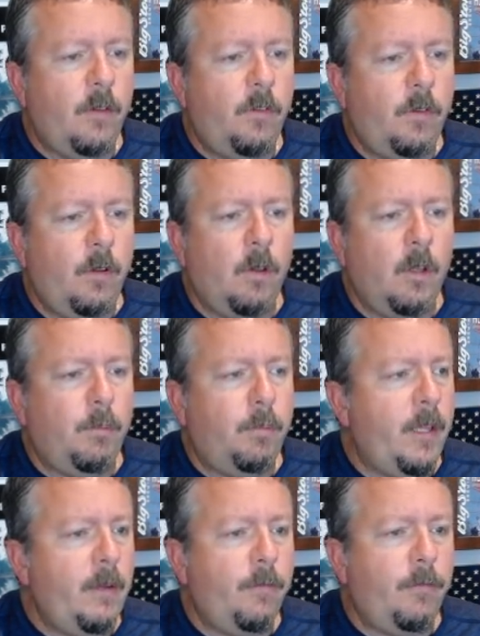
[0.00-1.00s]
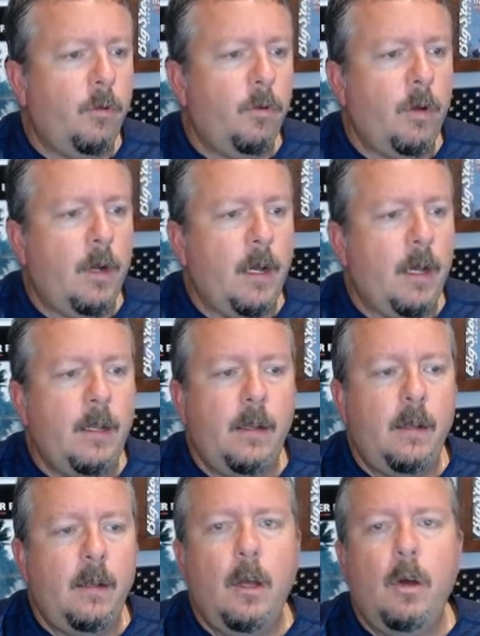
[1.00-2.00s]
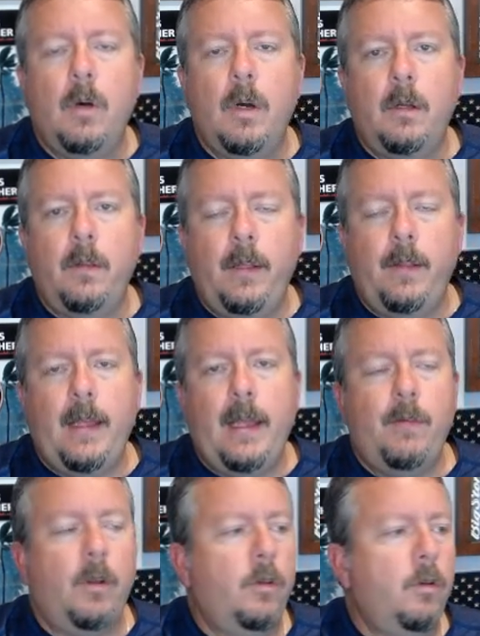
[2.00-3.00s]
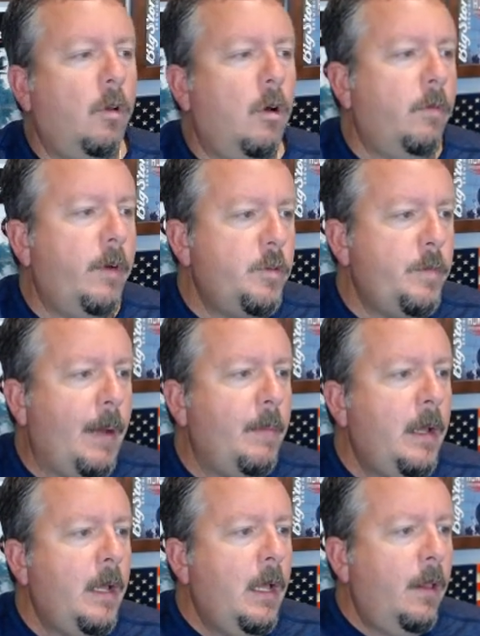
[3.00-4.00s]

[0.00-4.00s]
still on the plate for NOAA. They have it on their long-range map.